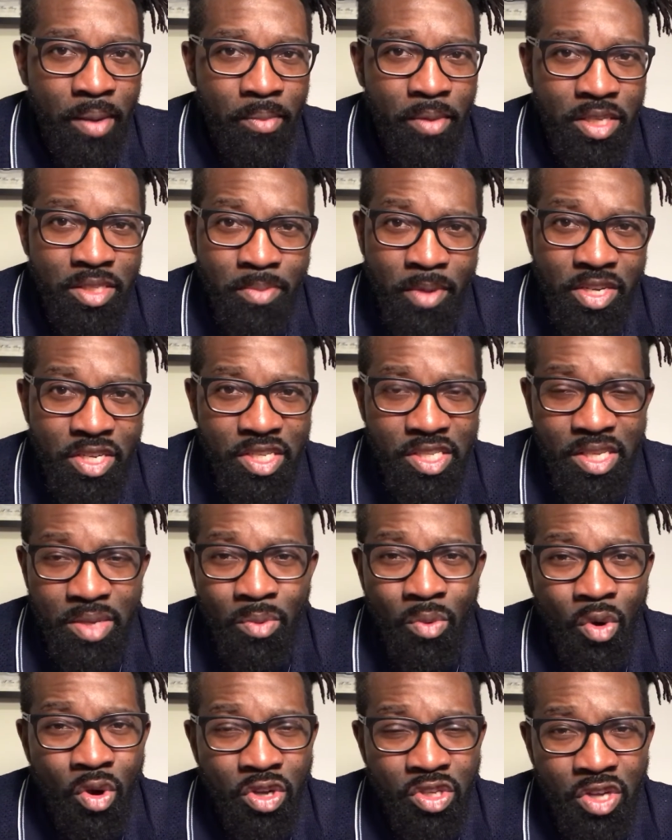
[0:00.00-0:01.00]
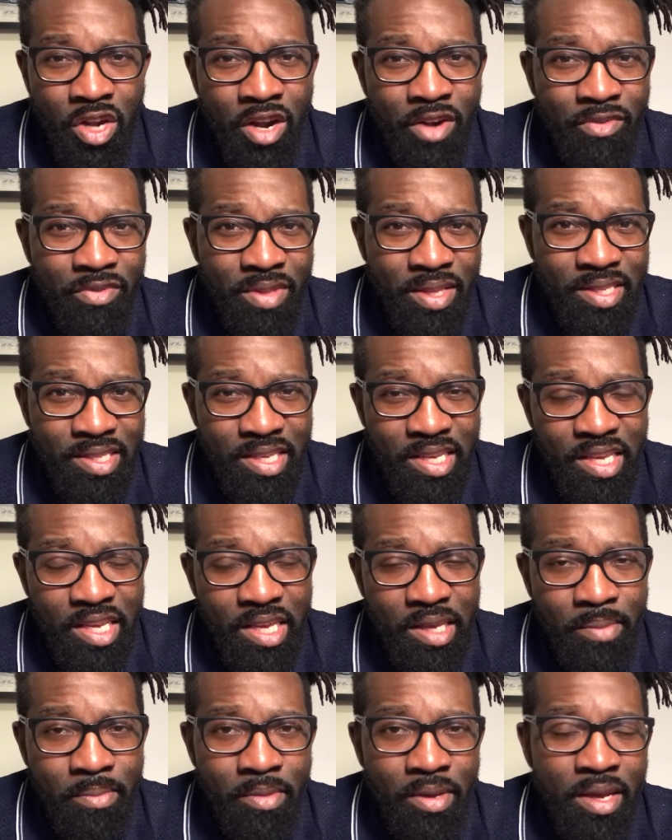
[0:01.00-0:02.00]
As much as he works hard for the
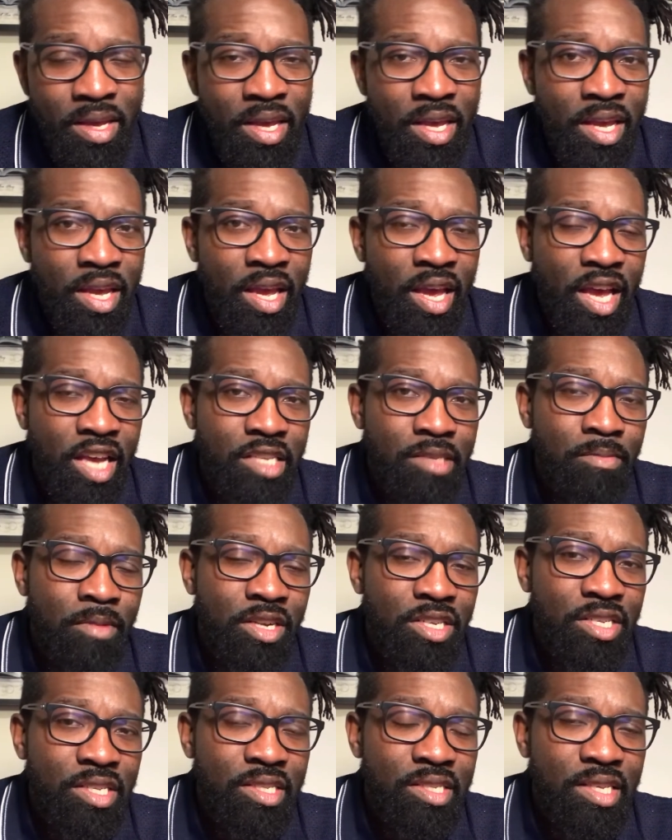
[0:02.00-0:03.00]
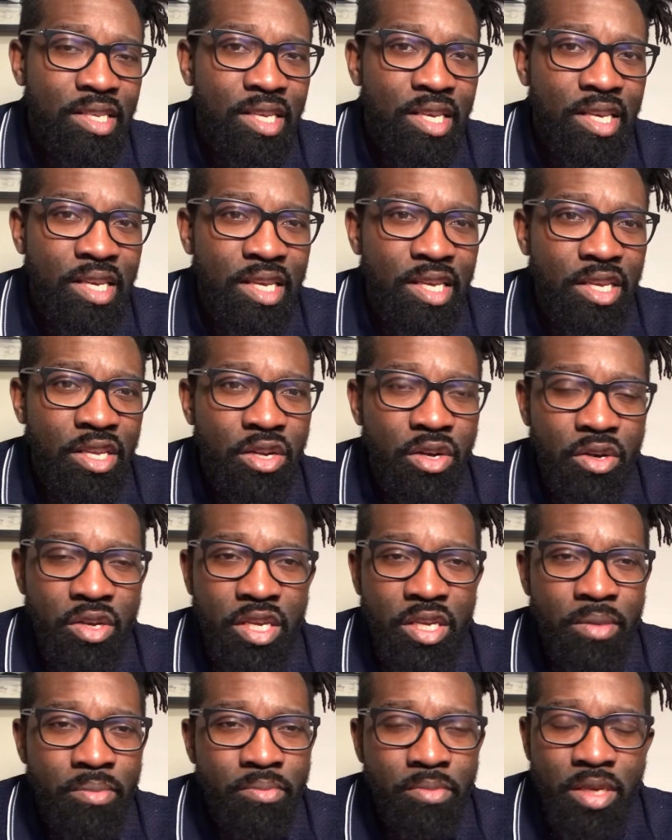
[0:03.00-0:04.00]
team, as much as he
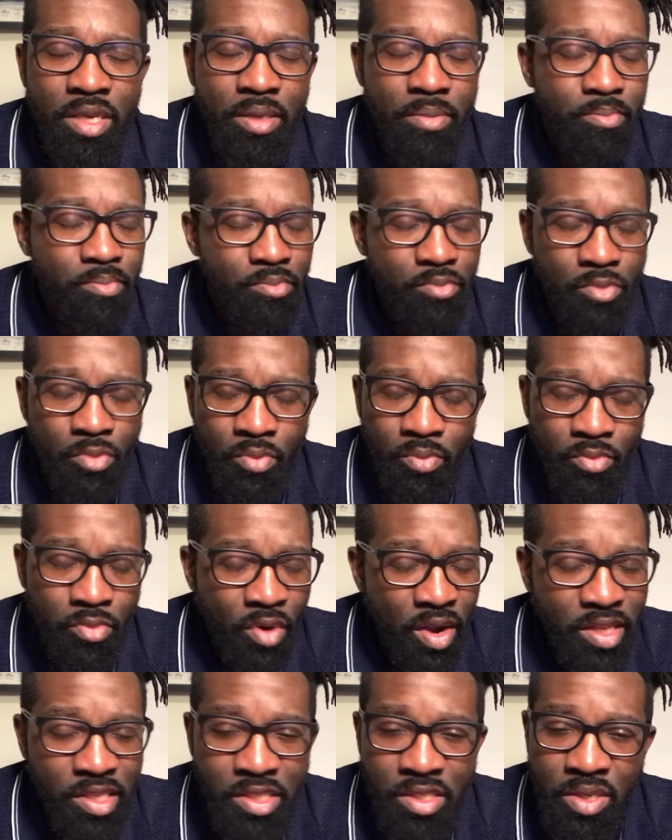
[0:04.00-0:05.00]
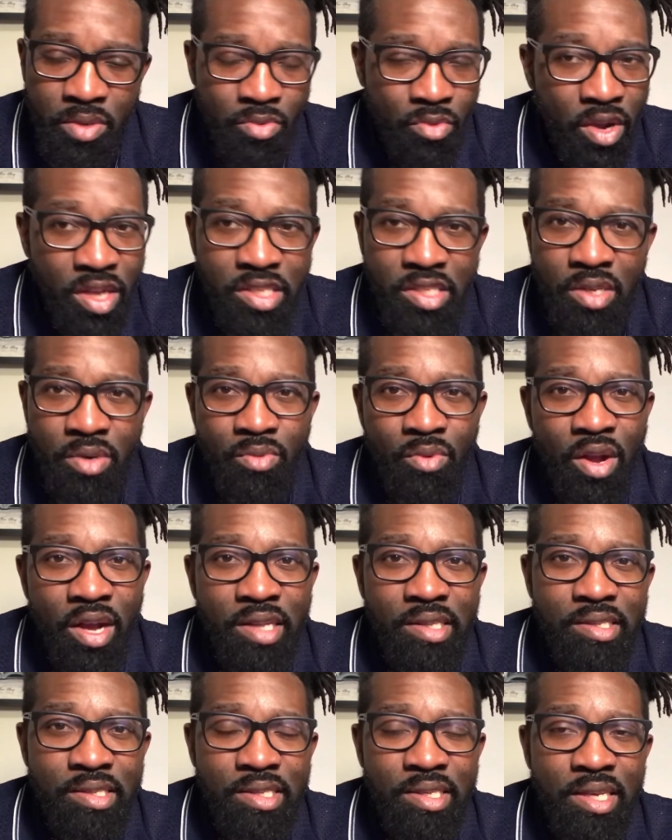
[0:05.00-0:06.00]
runs and runs and
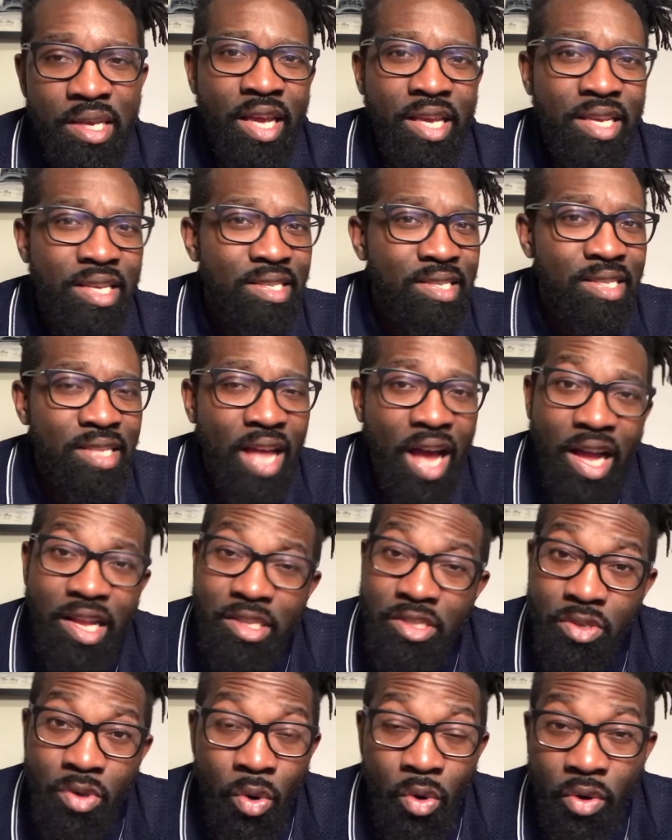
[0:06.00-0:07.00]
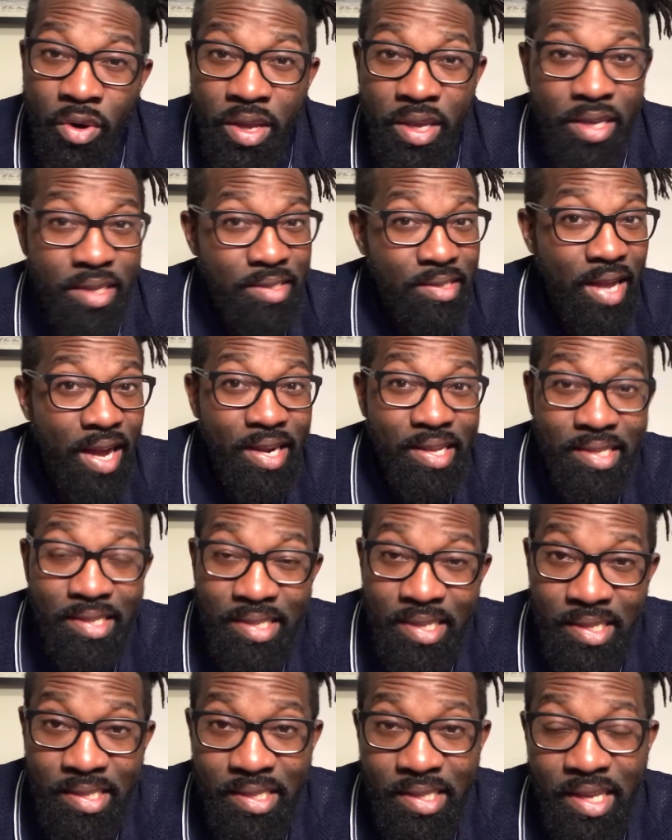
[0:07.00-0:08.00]
runs, he's not scoring, he's not
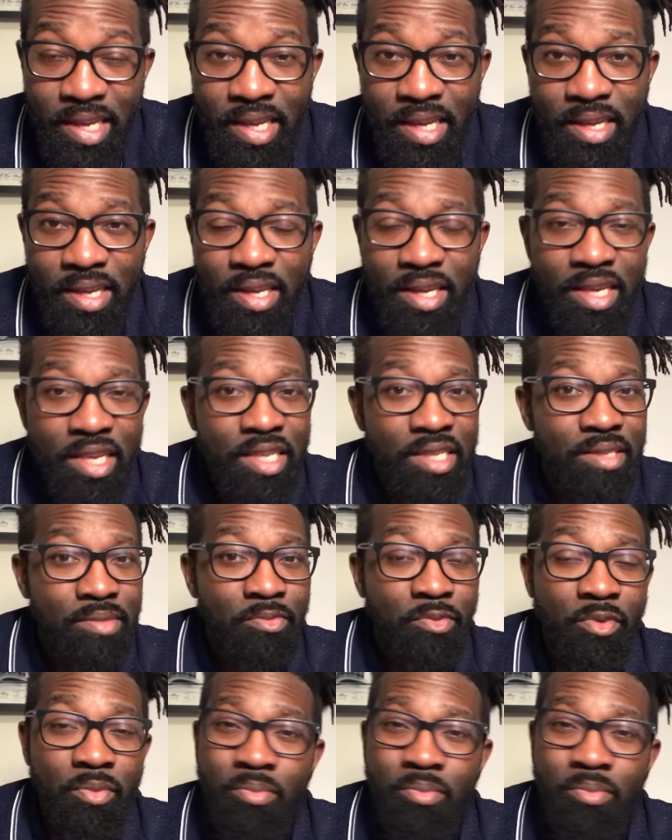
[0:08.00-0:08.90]
assisting, he's